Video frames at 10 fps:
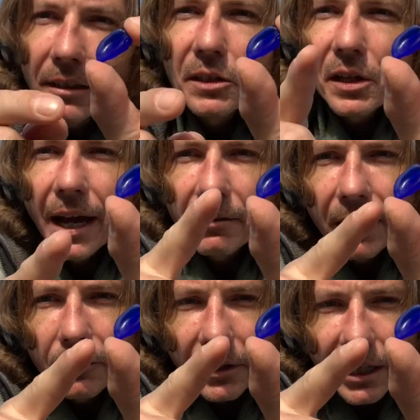inside,
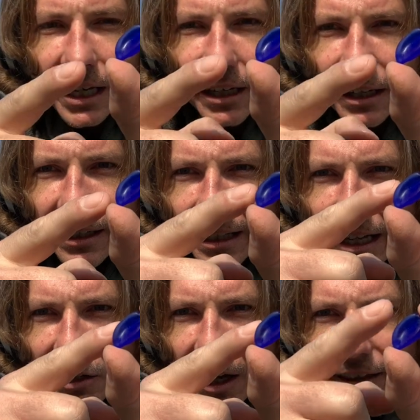right over here,
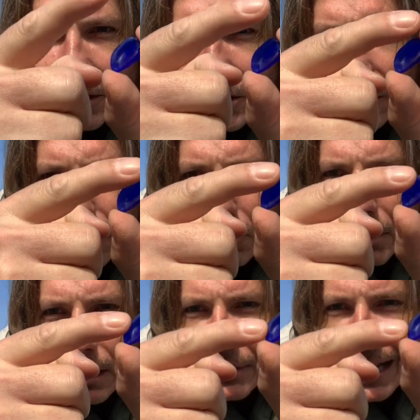it's got this little
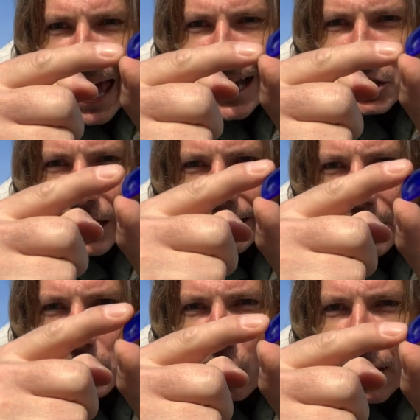bit of an edging
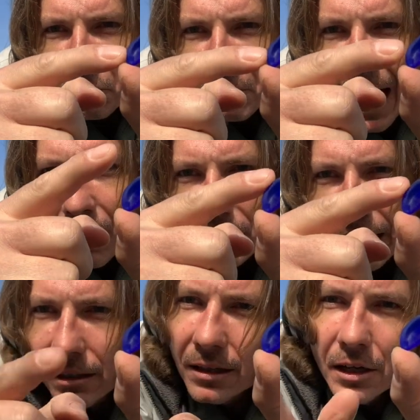that's not rounded.